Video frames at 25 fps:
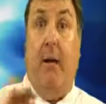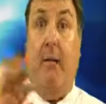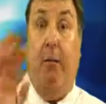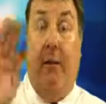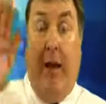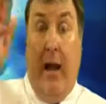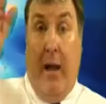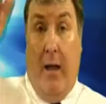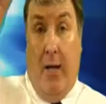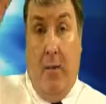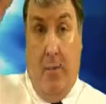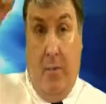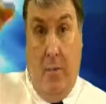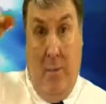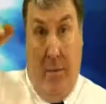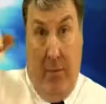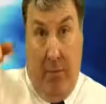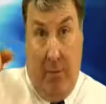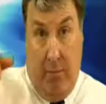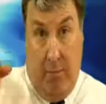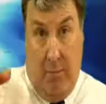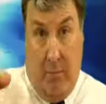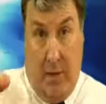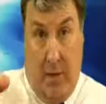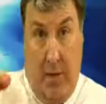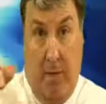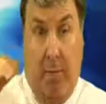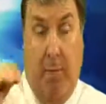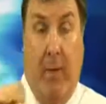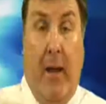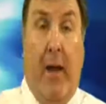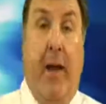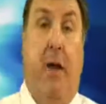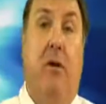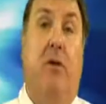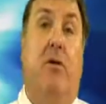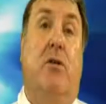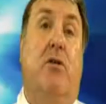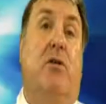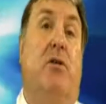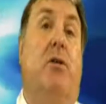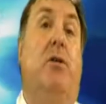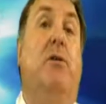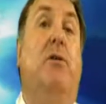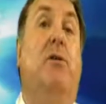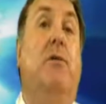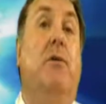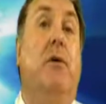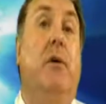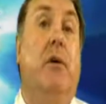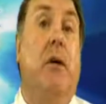down a peg or two,